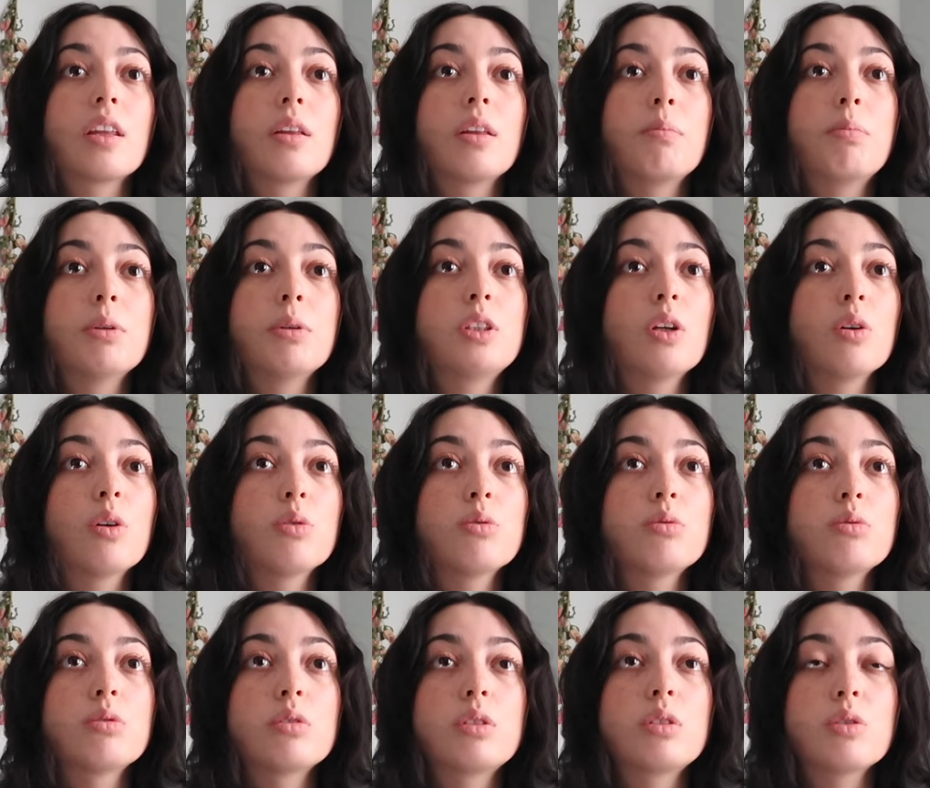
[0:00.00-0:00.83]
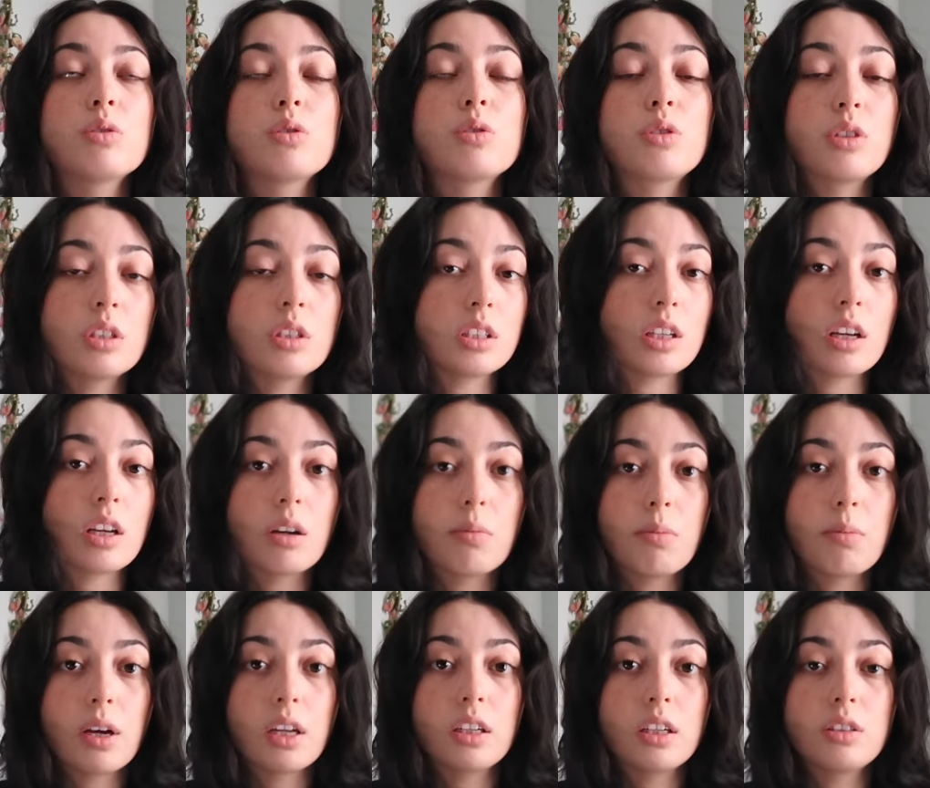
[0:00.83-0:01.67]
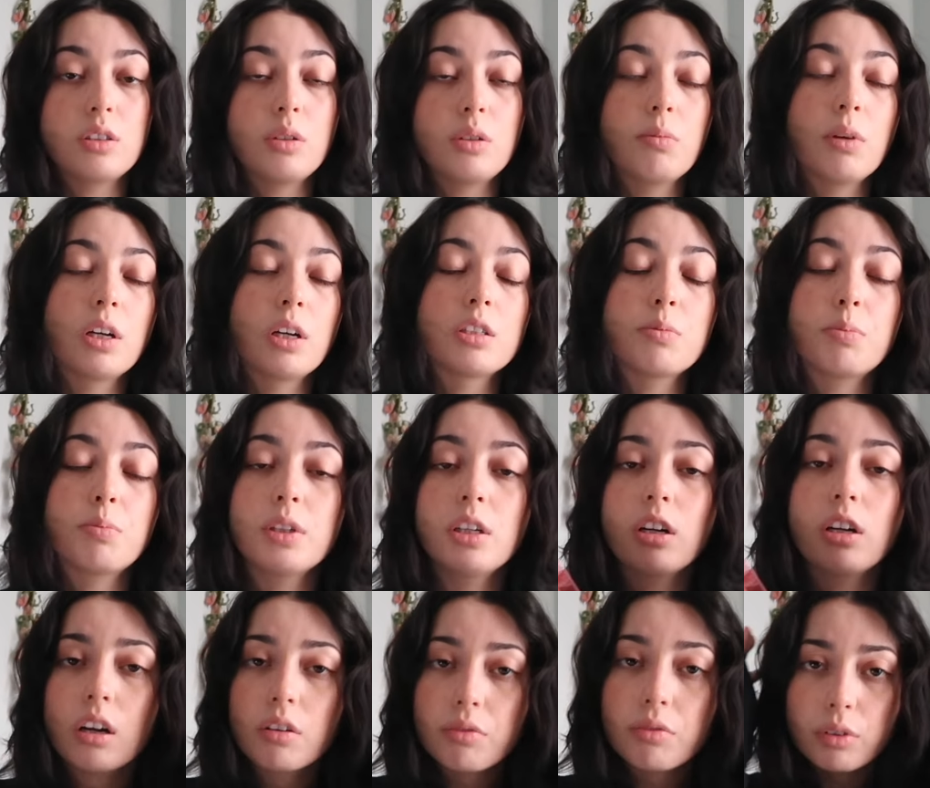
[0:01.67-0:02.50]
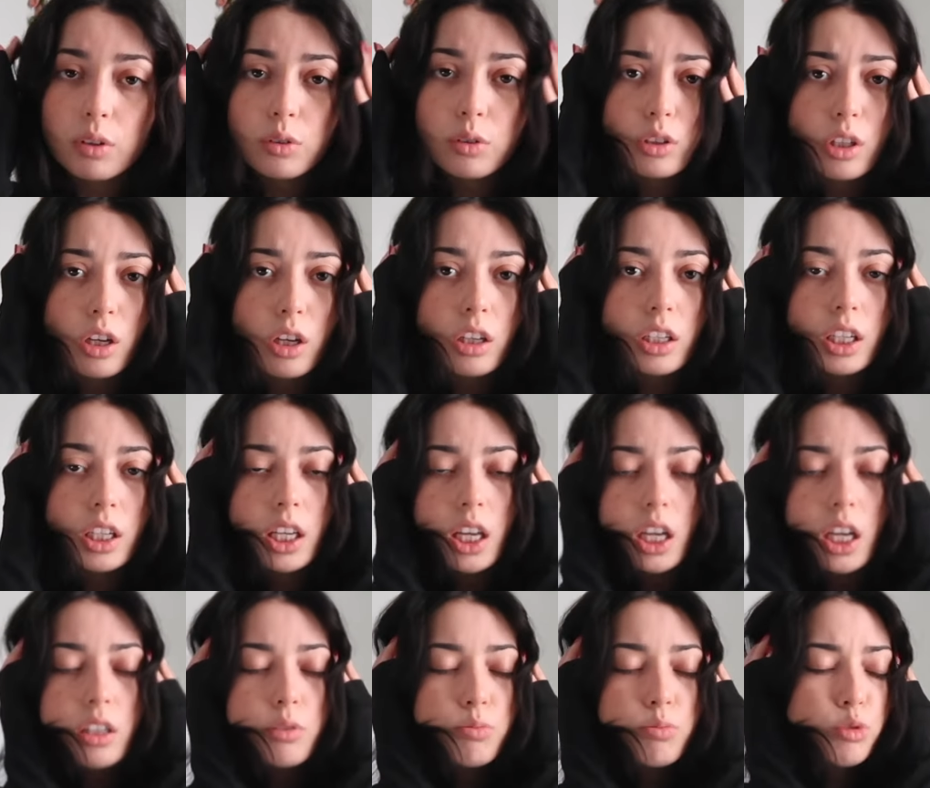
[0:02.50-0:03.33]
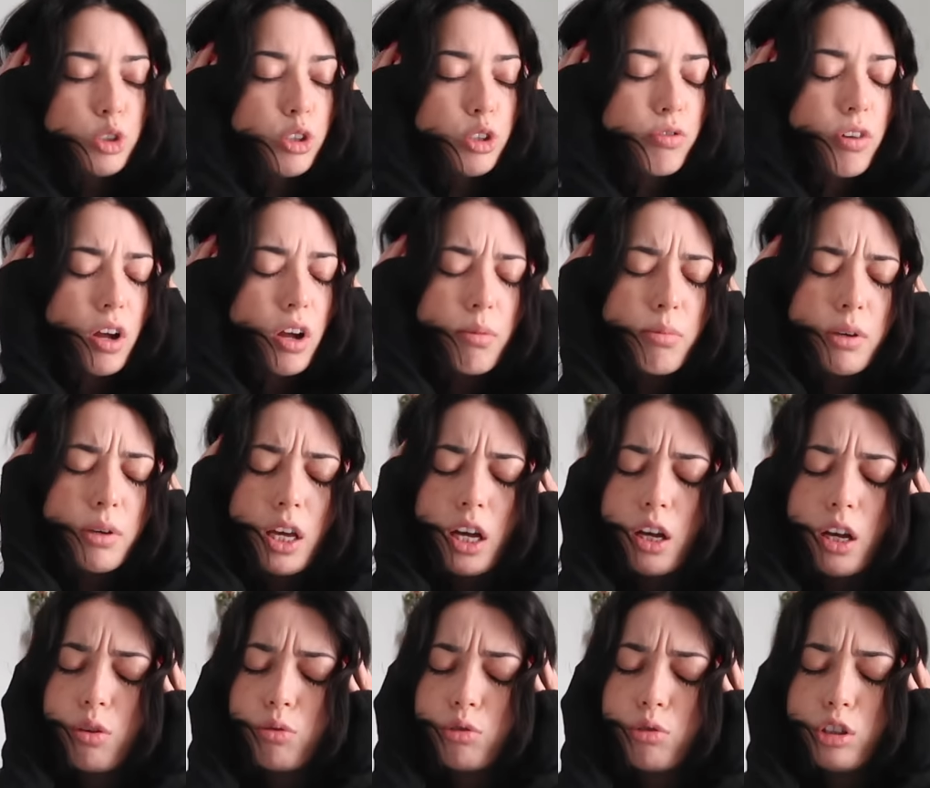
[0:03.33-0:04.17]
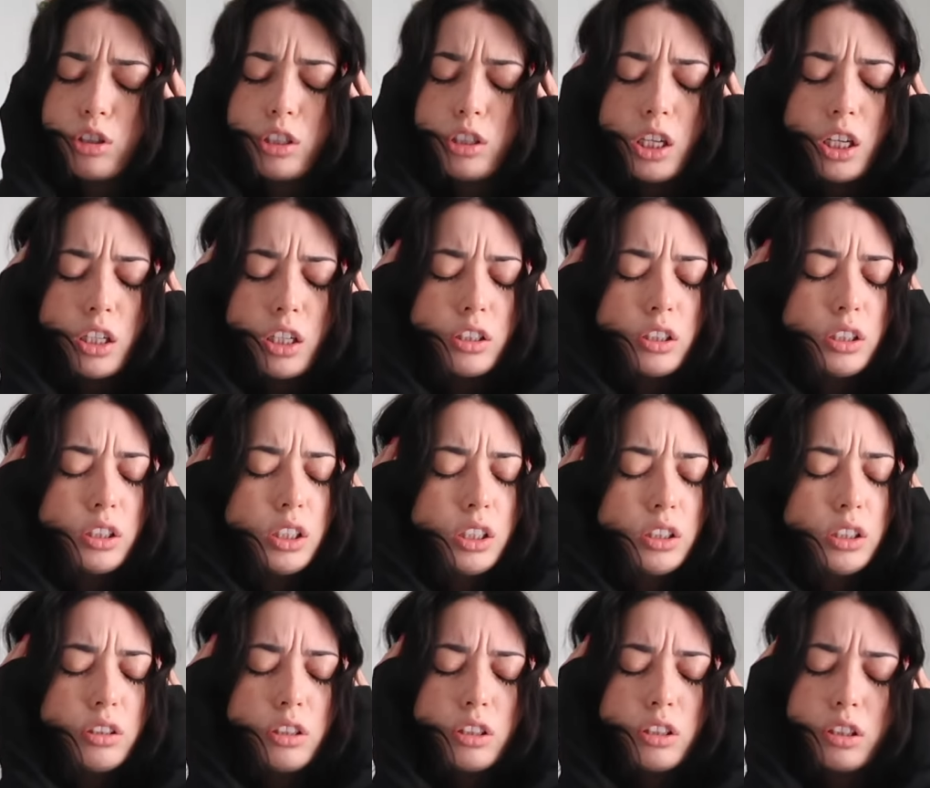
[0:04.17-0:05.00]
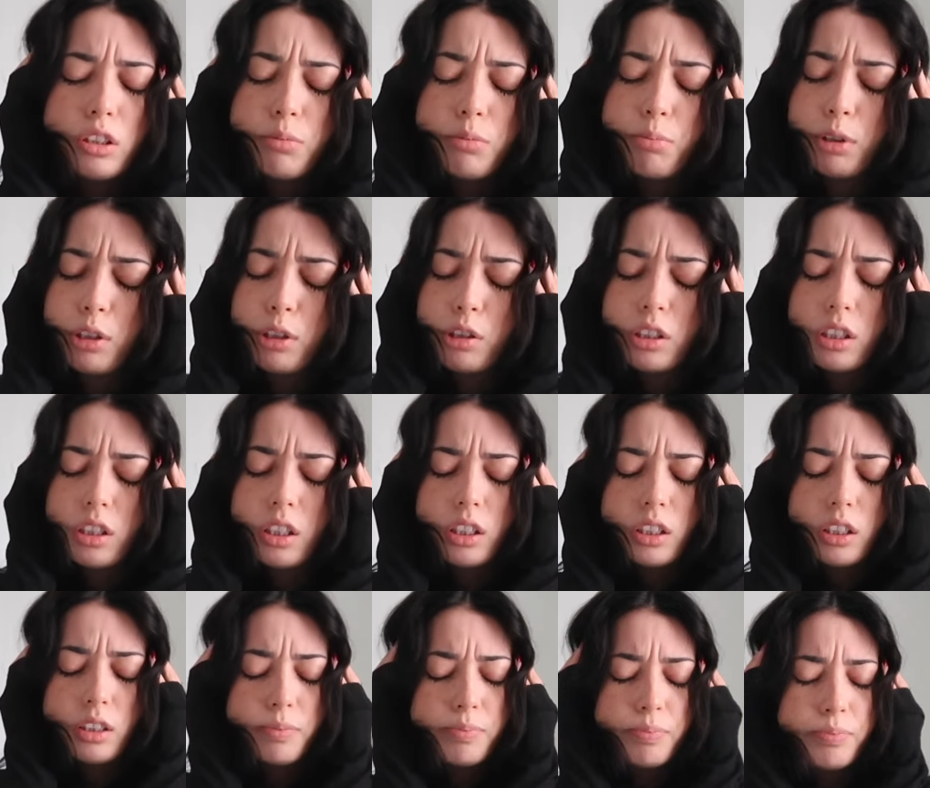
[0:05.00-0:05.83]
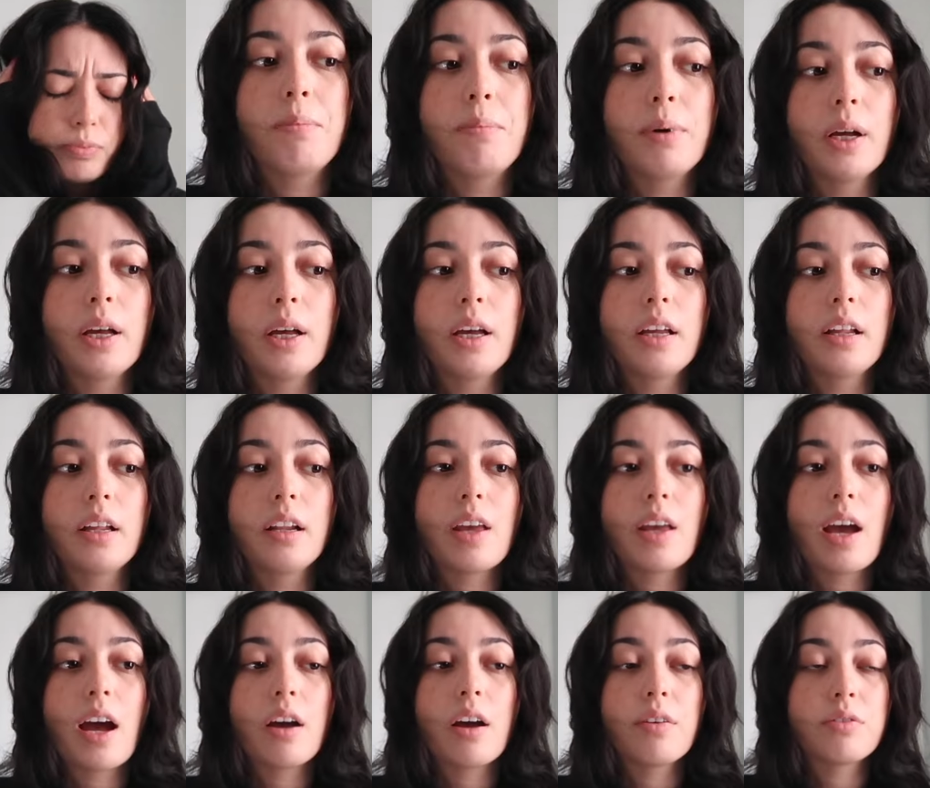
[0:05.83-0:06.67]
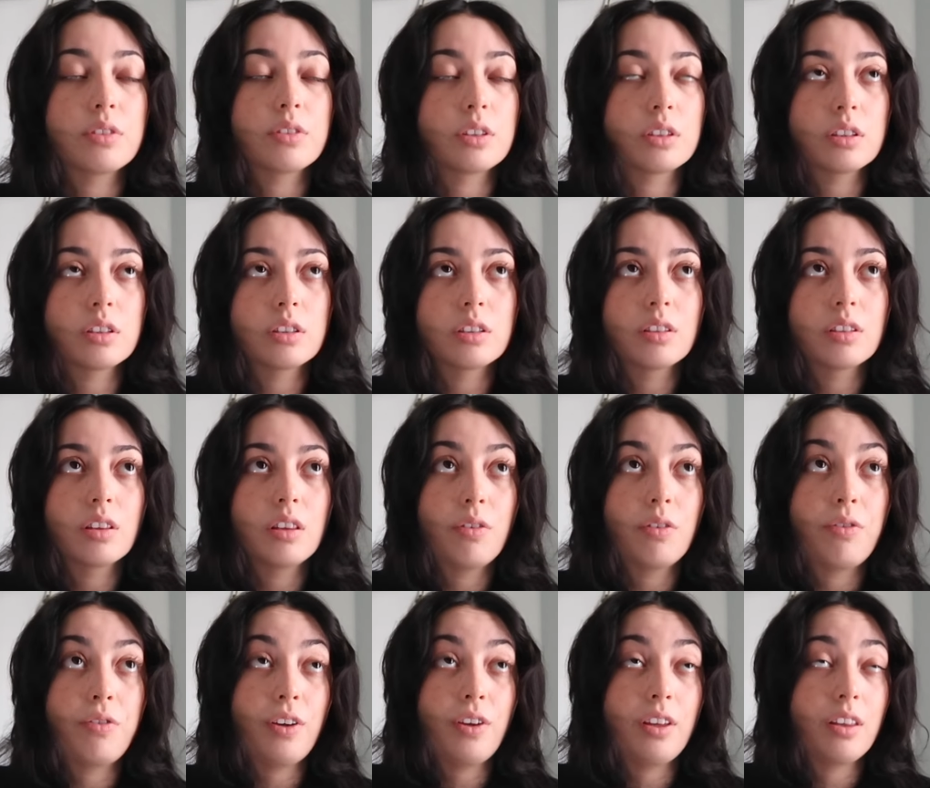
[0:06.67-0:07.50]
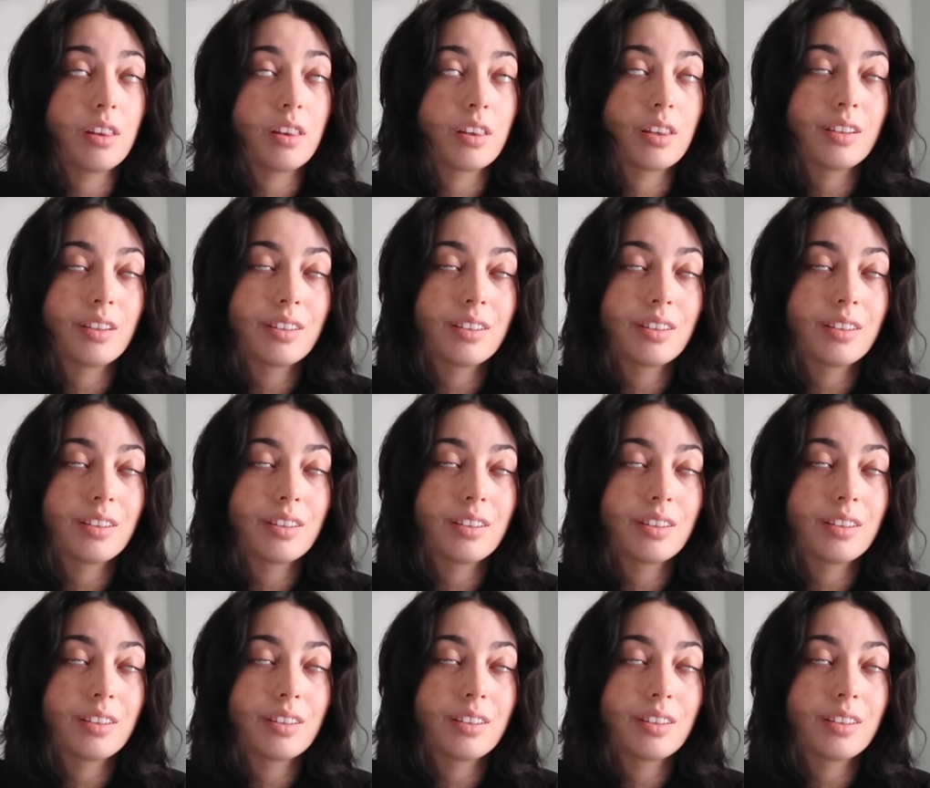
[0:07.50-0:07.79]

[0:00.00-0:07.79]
But don't don't stress out about it too much. Put your headphones on again, you're vibing out, you're channeling, you're a person. But after the fifth